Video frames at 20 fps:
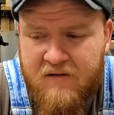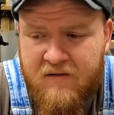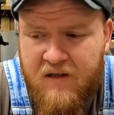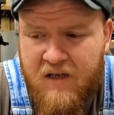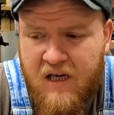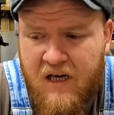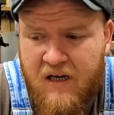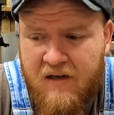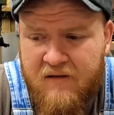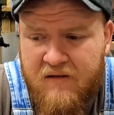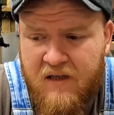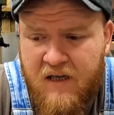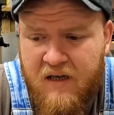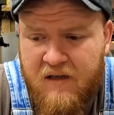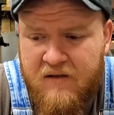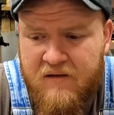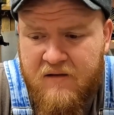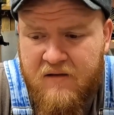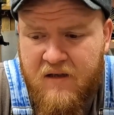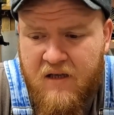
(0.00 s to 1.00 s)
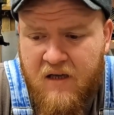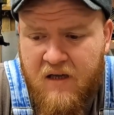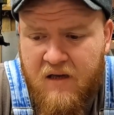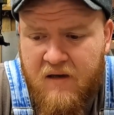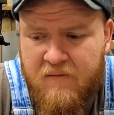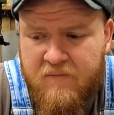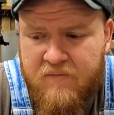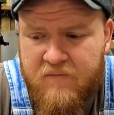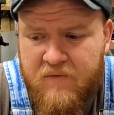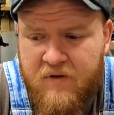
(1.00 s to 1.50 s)

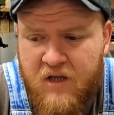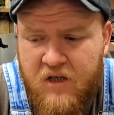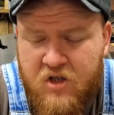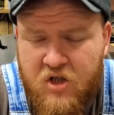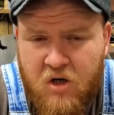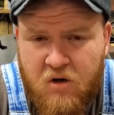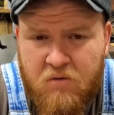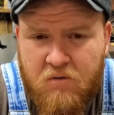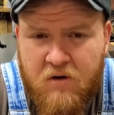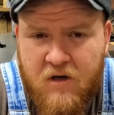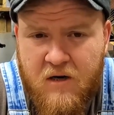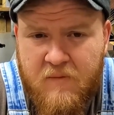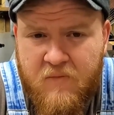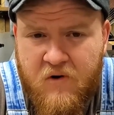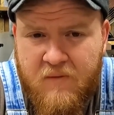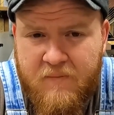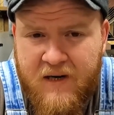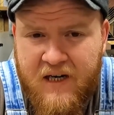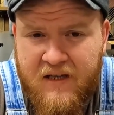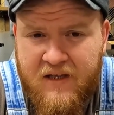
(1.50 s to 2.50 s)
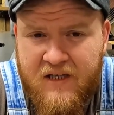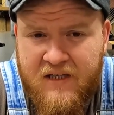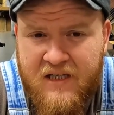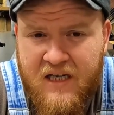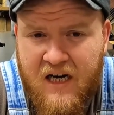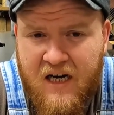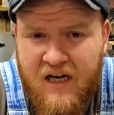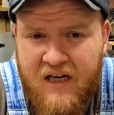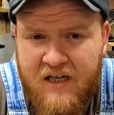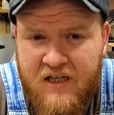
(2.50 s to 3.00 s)
the total number of men that
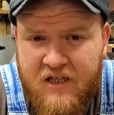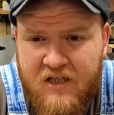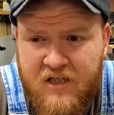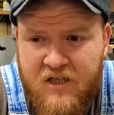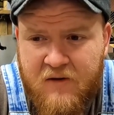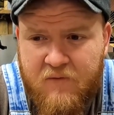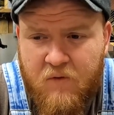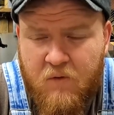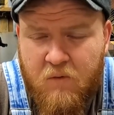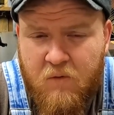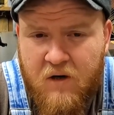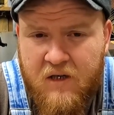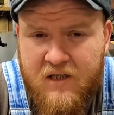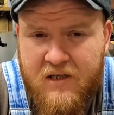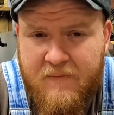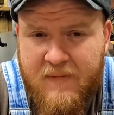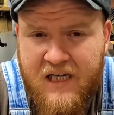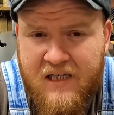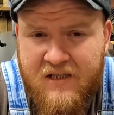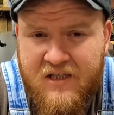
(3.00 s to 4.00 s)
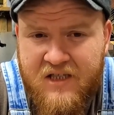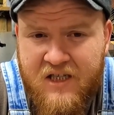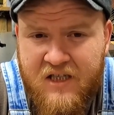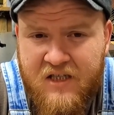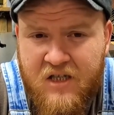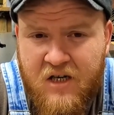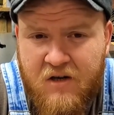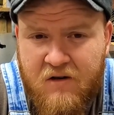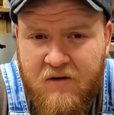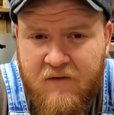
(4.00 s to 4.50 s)
died in the Civil War is about
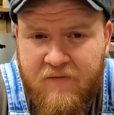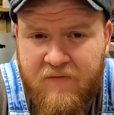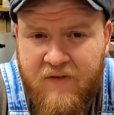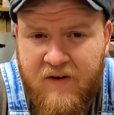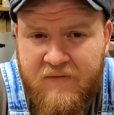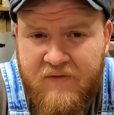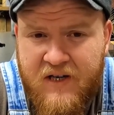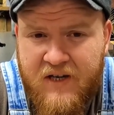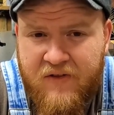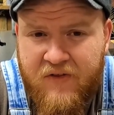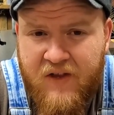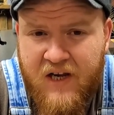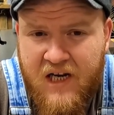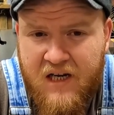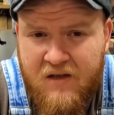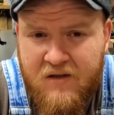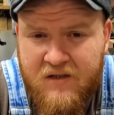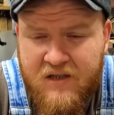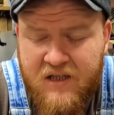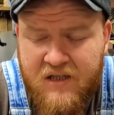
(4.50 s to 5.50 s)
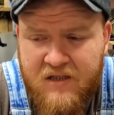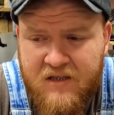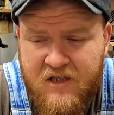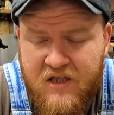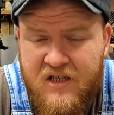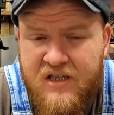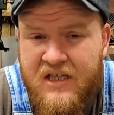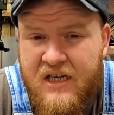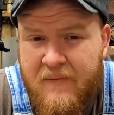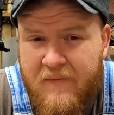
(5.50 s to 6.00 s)
650,000
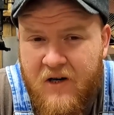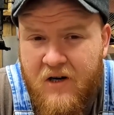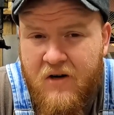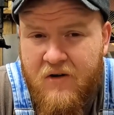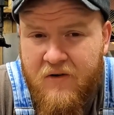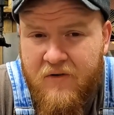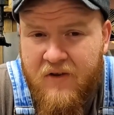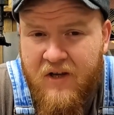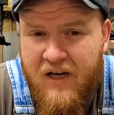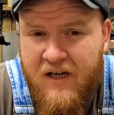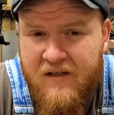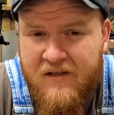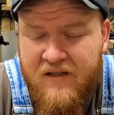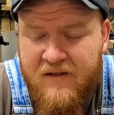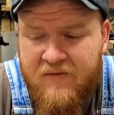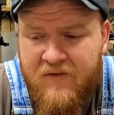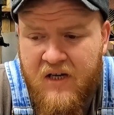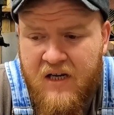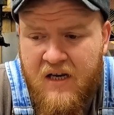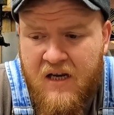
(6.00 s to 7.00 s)
to 700,000.